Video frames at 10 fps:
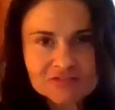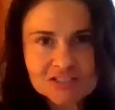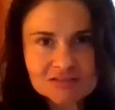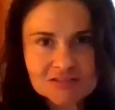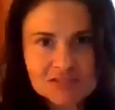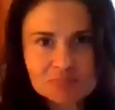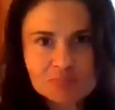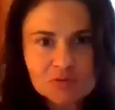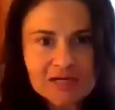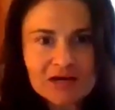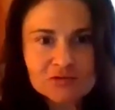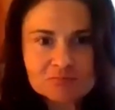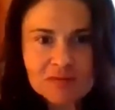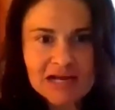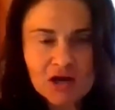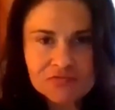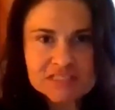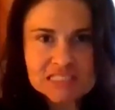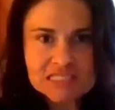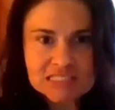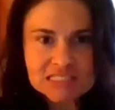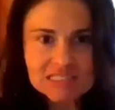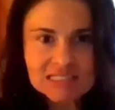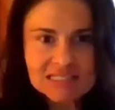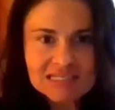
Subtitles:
to put out my authenticity.